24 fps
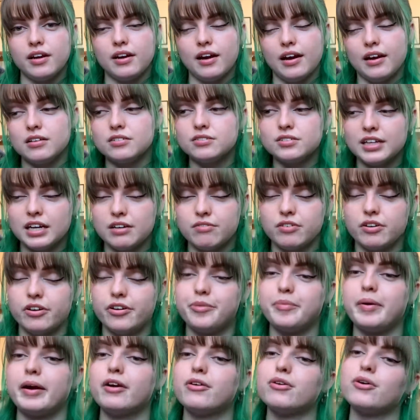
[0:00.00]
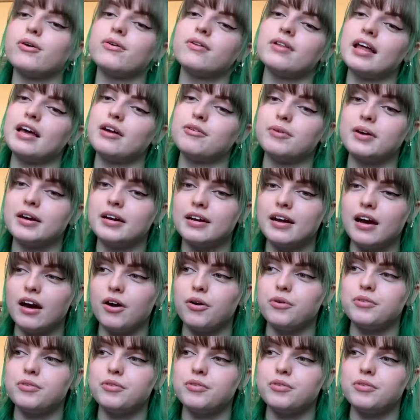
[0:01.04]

I actually have it under my grow light right now.